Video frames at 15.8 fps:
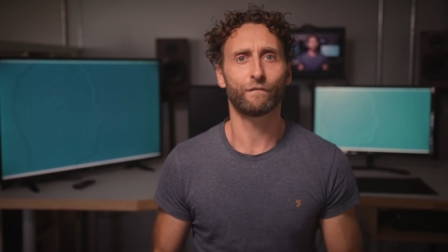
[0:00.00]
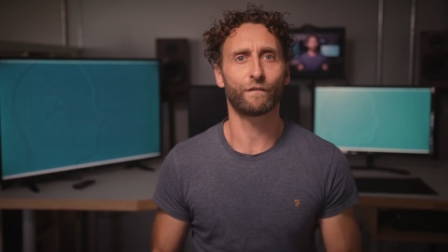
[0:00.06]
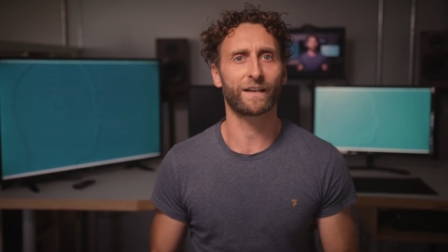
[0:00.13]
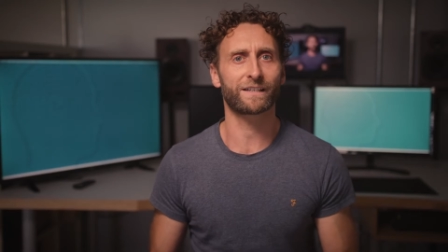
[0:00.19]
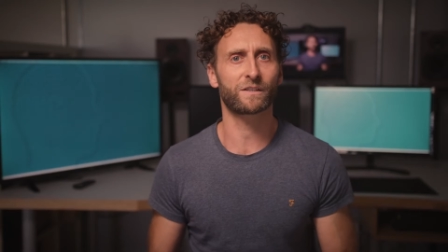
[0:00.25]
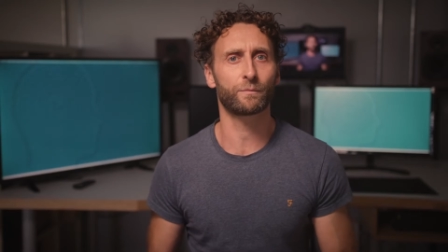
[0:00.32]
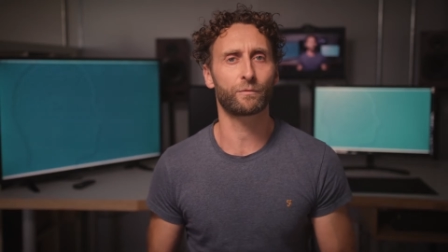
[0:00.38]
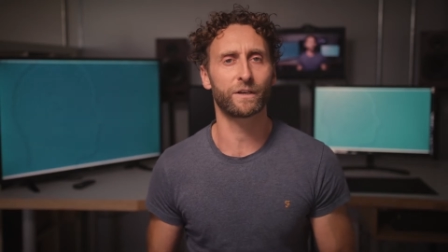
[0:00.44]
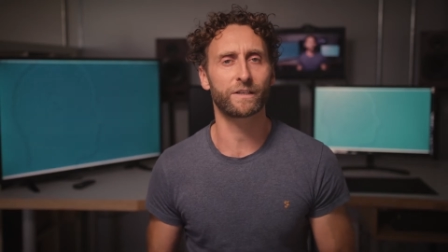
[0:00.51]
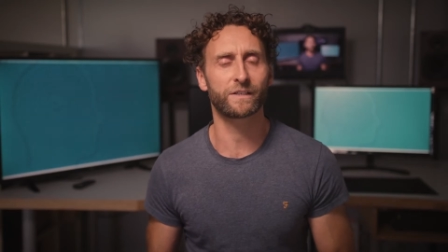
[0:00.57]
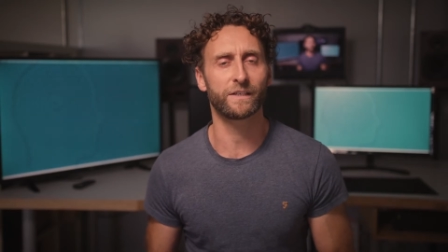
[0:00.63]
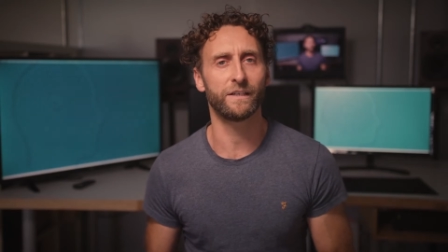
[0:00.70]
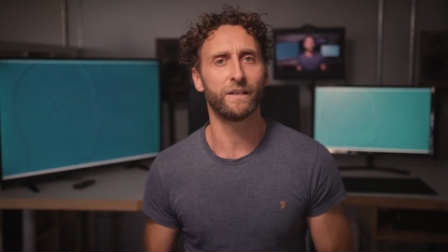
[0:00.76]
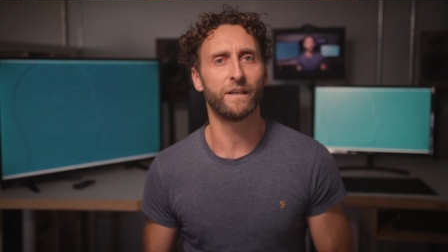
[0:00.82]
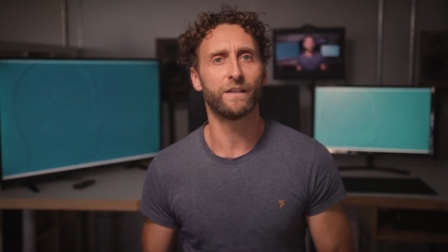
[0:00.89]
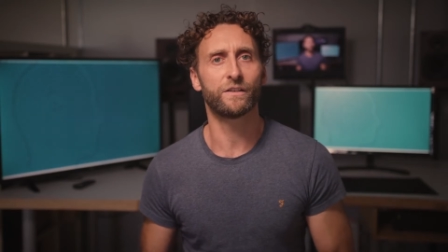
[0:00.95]

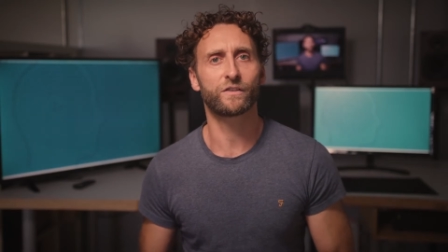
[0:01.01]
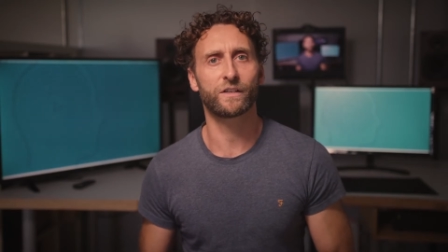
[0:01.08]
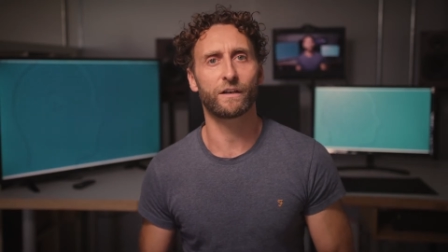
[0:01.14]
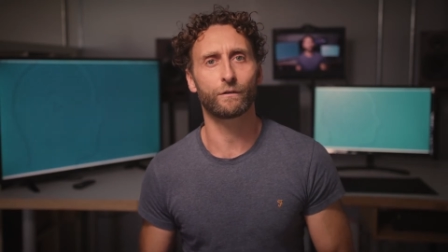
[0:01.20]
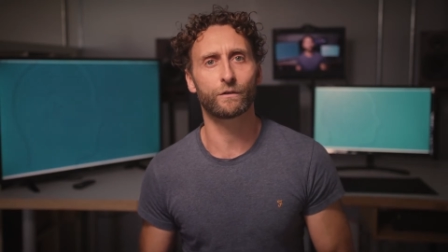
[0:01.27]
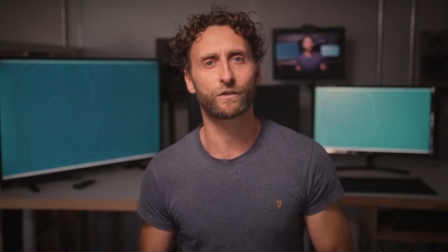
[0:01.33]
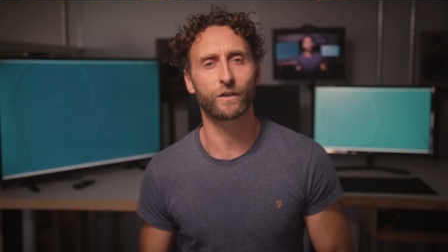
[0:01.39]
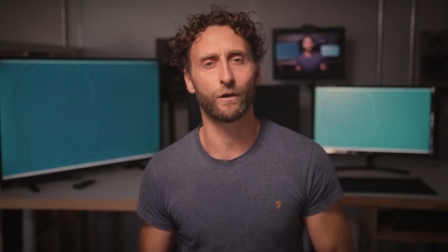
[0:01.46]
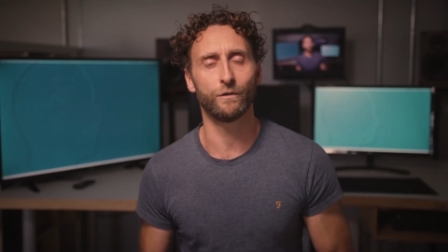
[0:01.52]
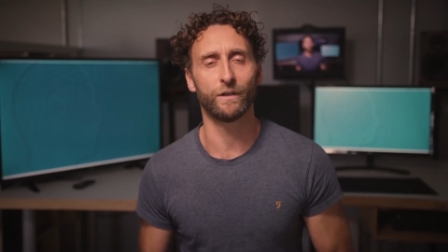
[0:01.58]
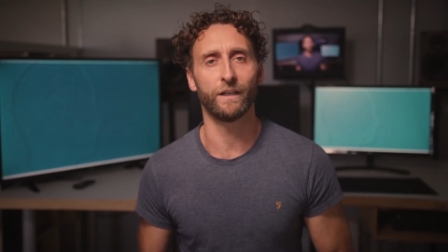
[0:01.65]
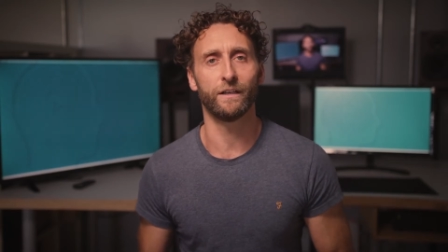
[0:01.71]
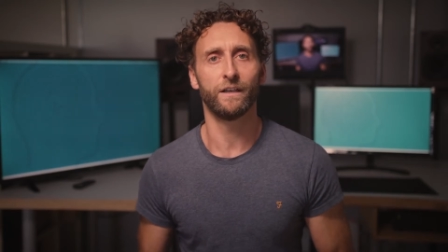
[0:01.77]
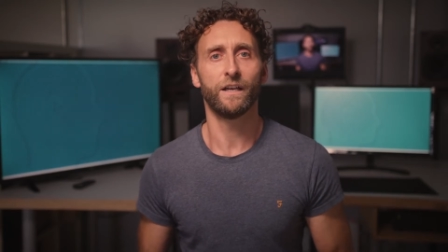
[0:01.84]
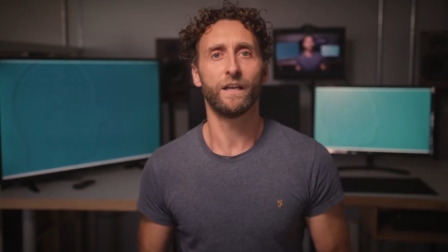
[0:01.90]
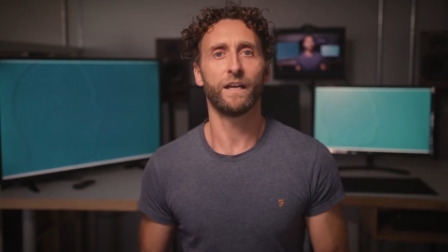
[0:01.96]
vasopressin, serotonin,